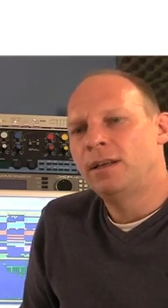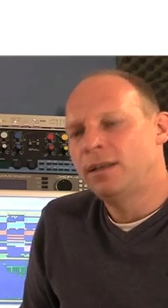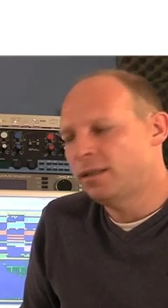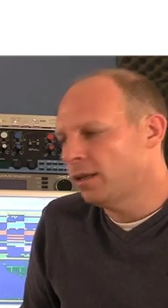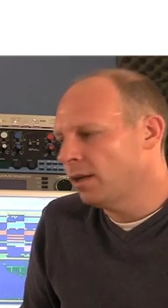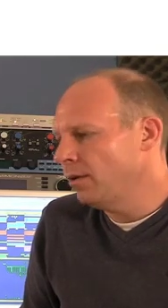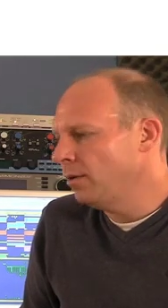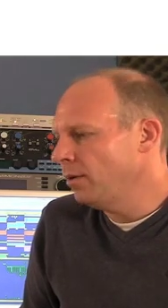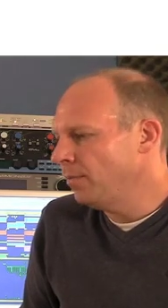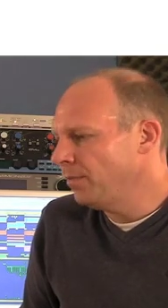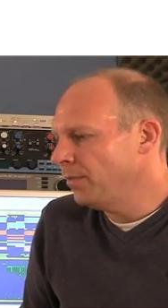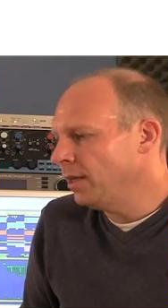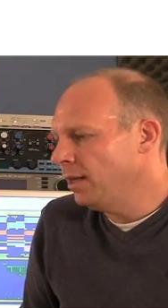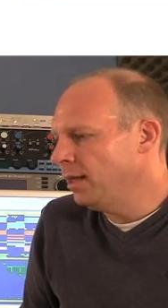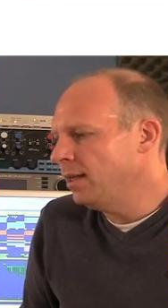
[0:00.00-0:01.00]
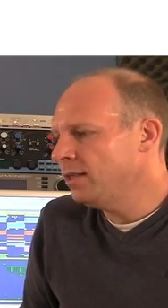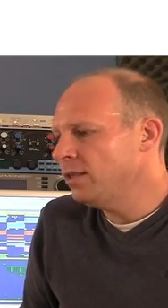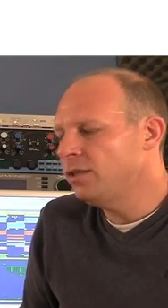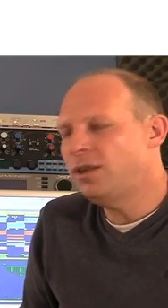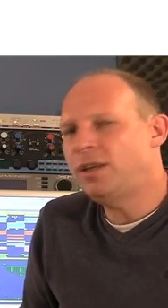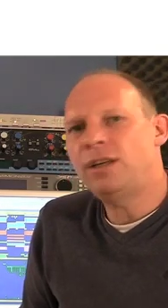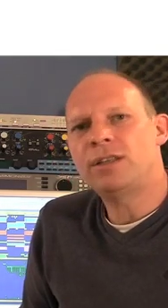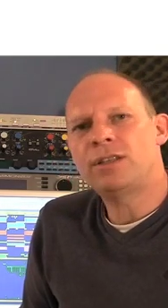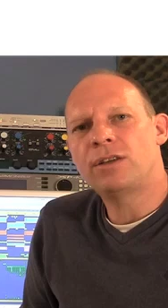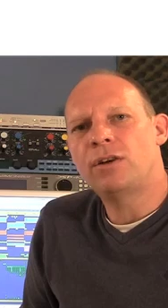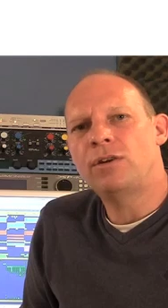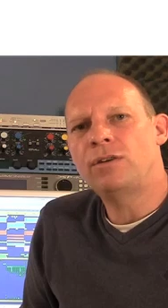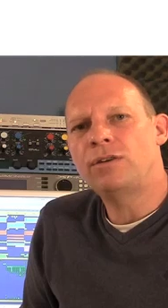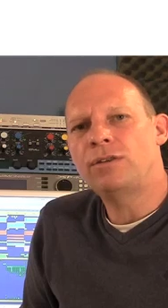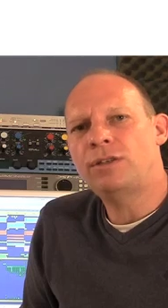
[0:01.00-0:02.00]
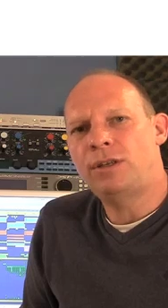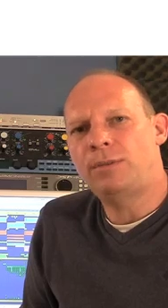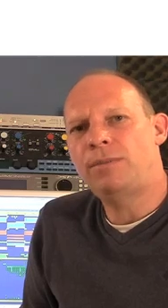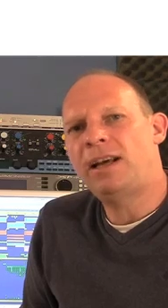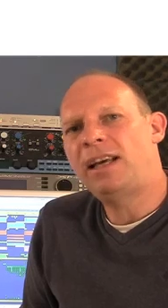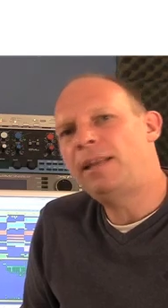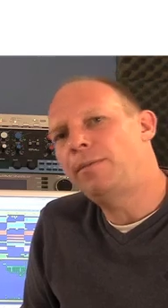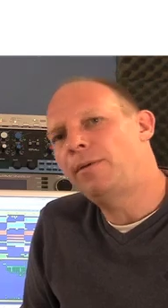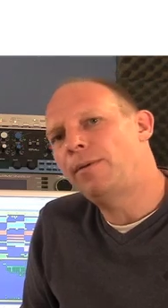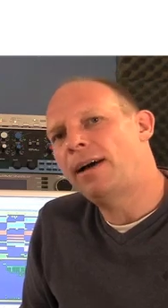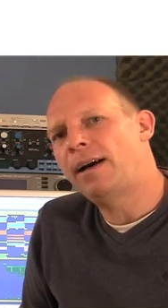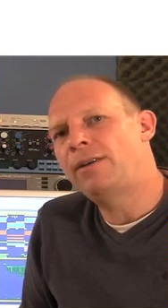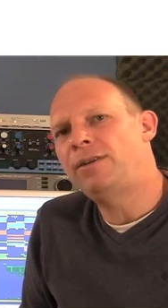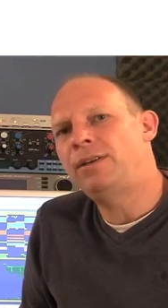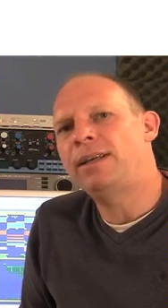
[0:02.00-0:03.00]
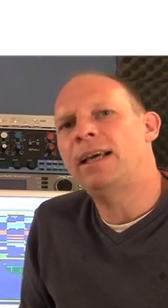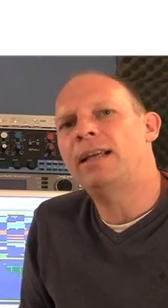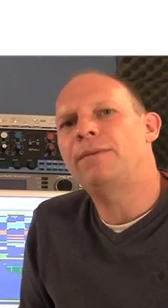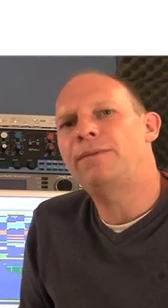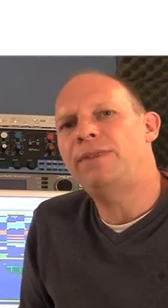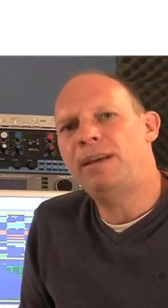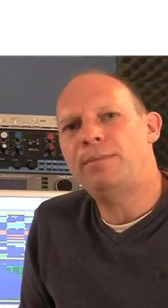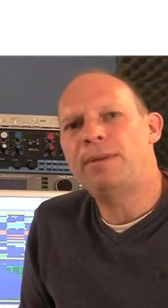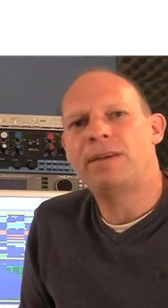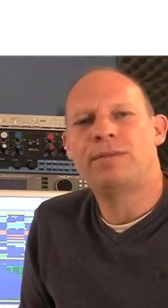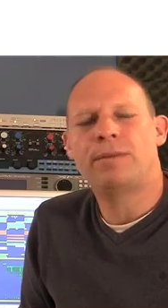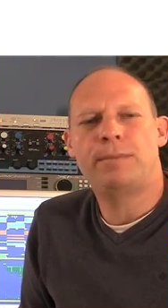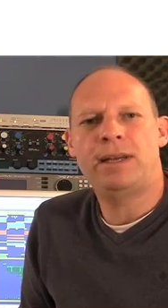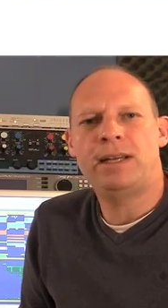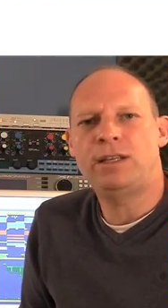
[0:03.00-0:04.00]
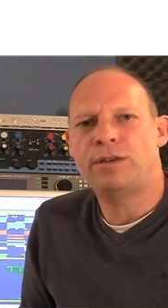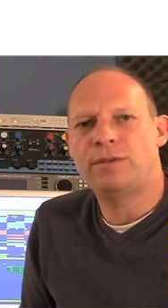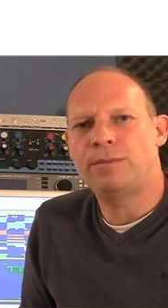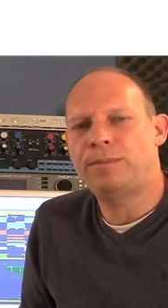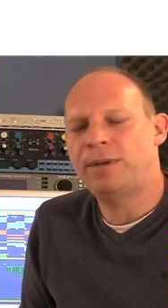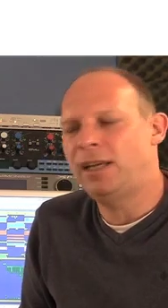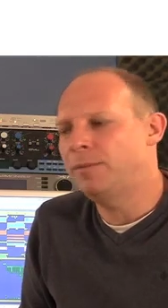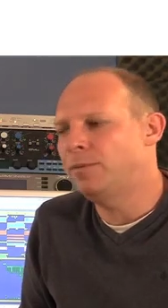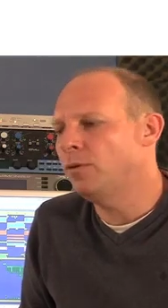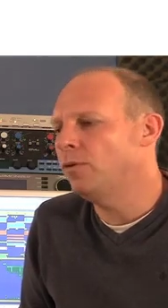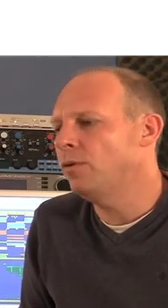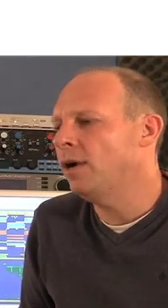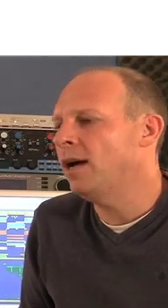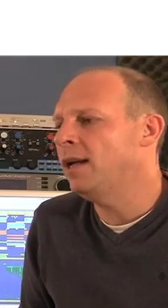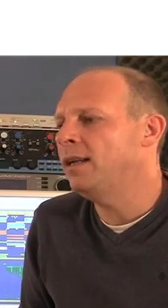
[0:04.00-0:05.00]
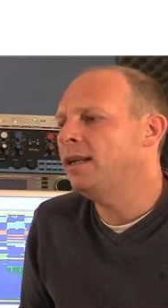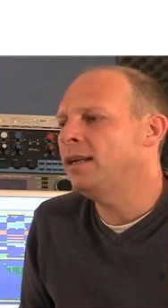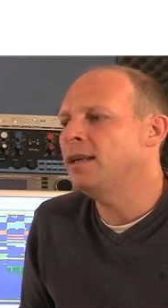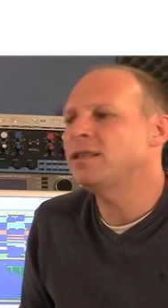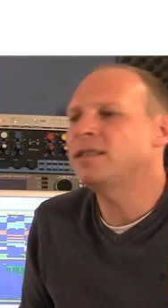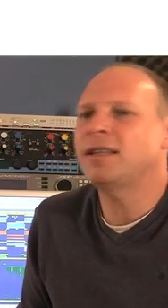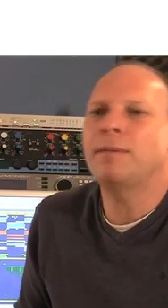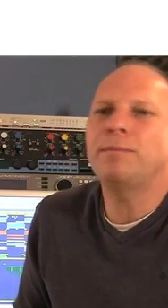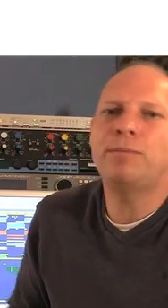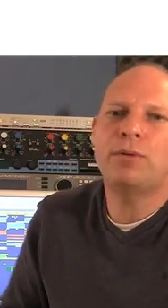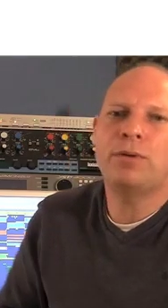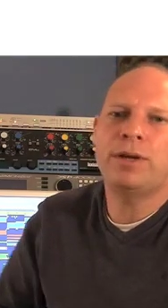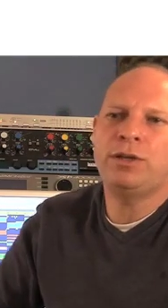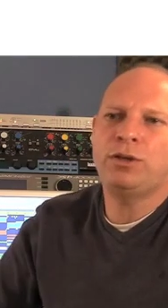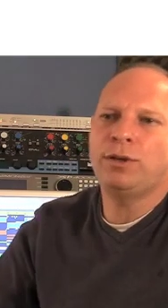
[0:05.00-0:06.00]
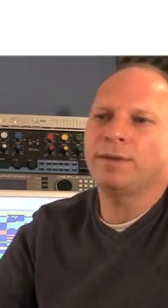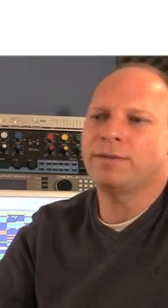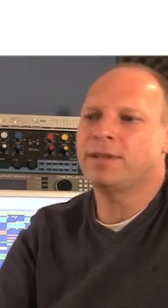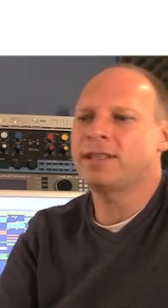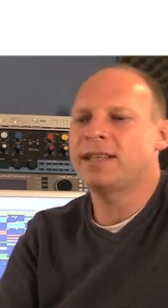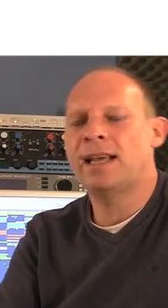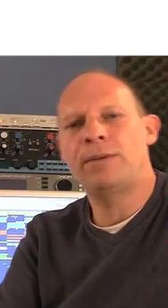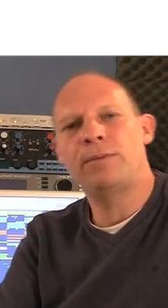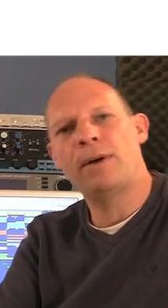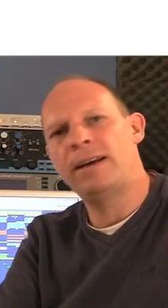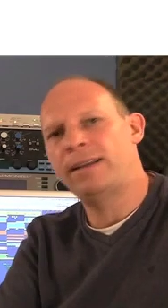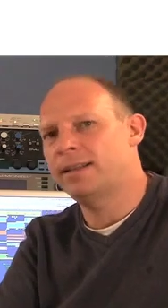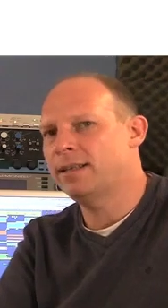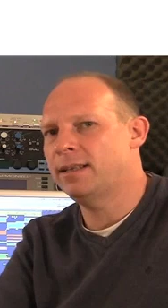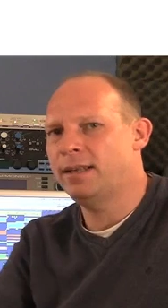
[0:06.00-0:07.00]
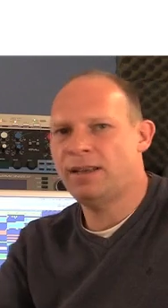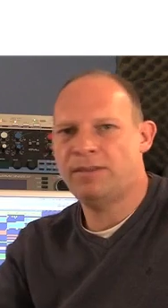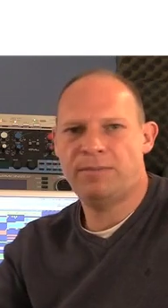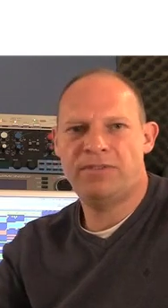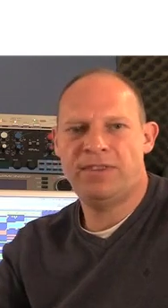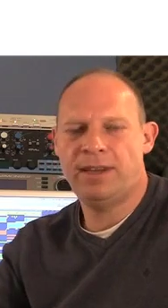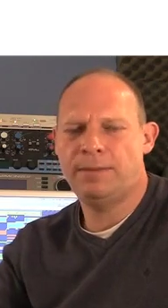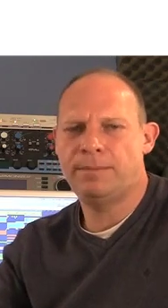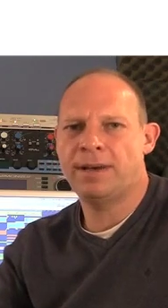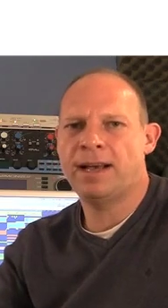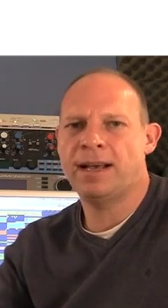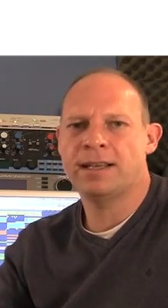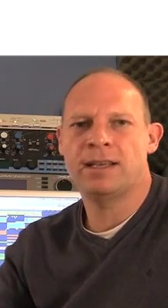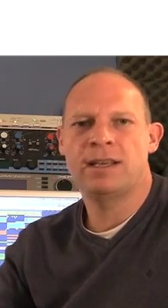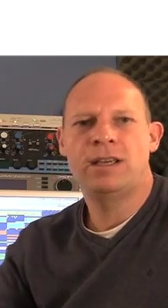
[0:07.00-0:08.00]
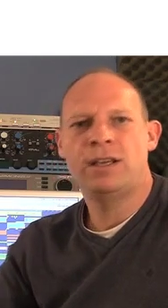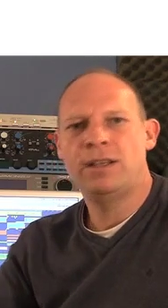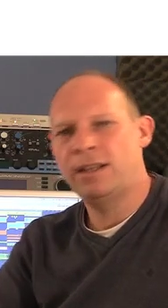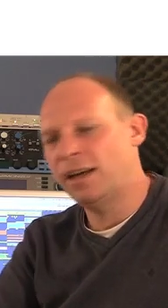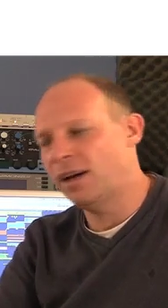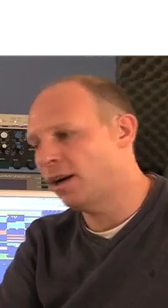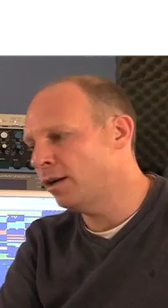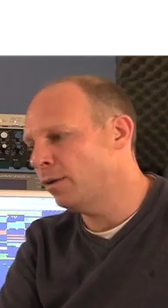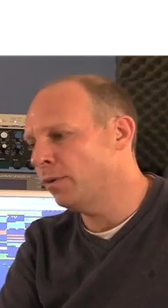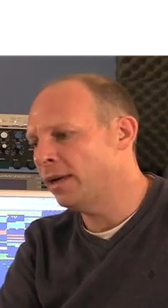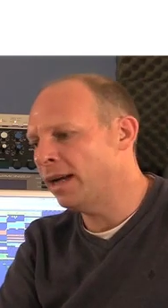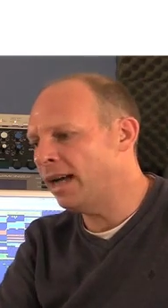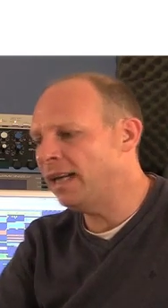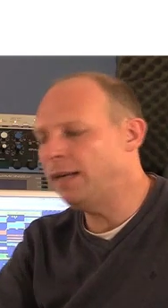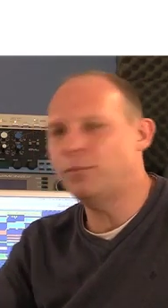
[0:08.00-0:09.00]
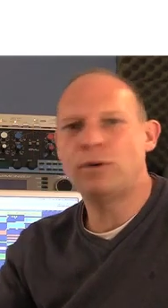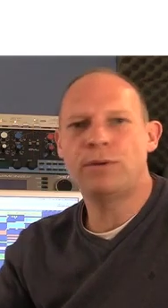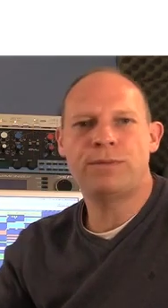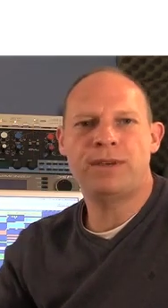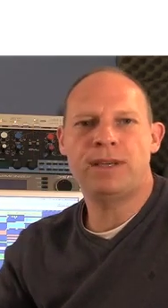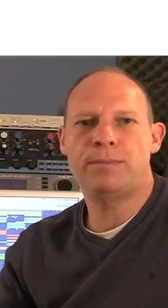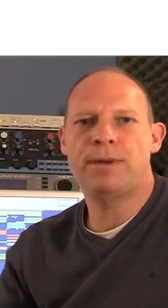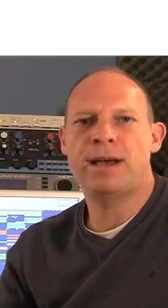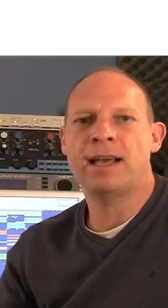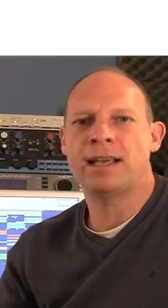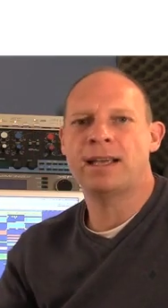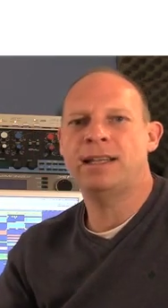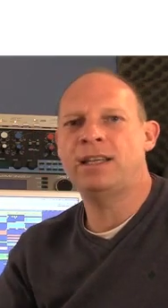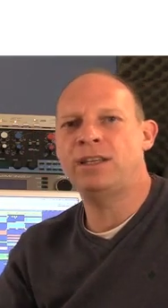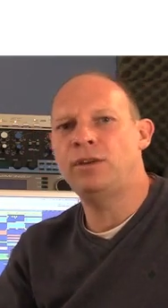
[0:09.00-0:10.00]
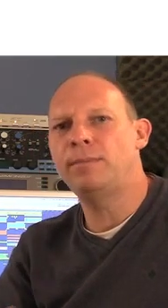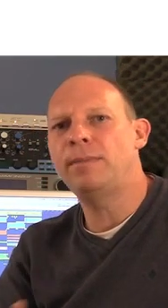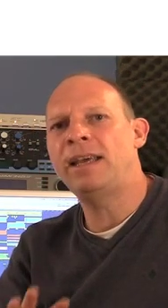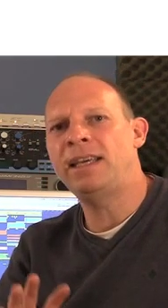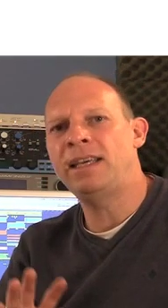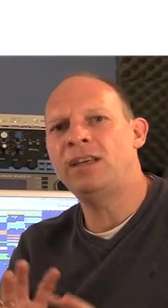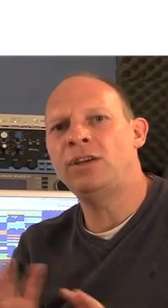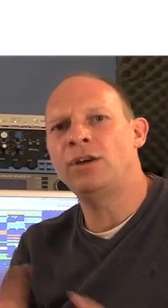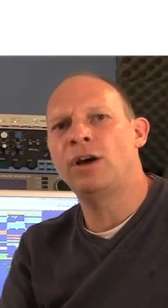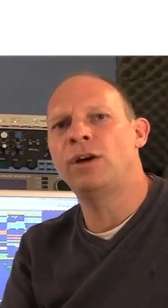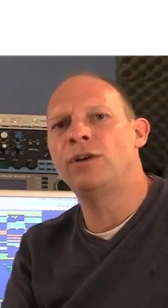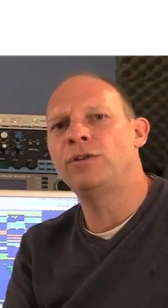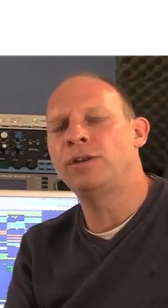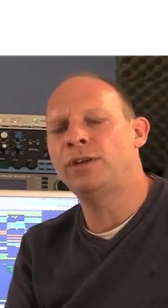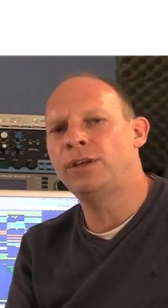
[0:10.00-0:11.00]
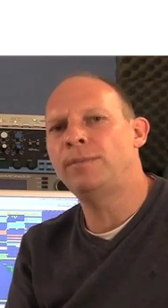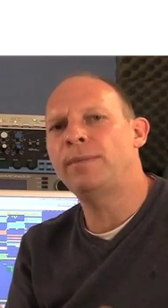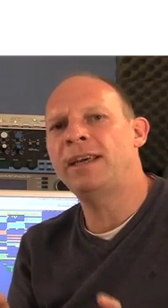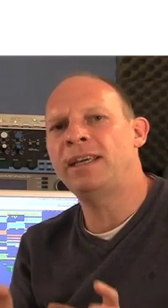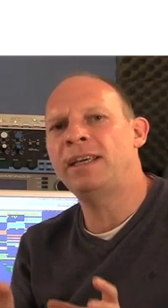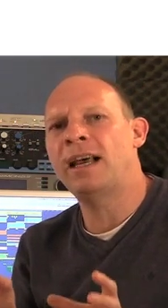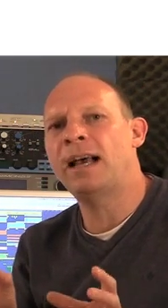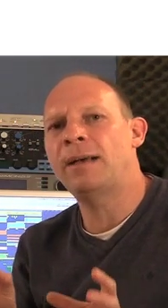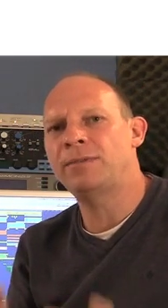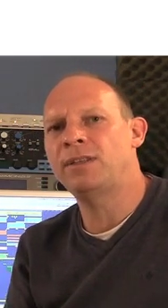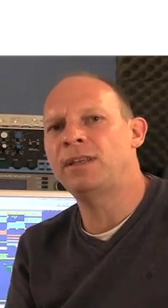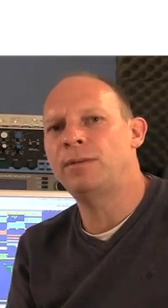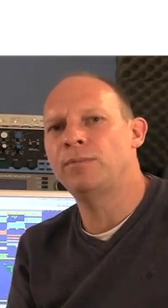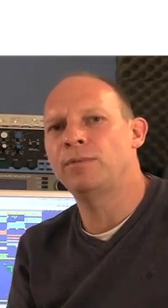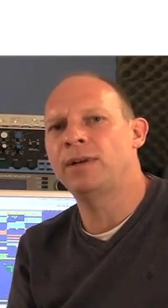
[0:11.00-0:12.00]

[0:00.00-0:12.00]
So you listen to your songs, you play them around, you get feedback from many different people, and then at some point you have to say, right, that's enough feedback, now I don't want any more feedback, and then you make it your own and you make it absolutely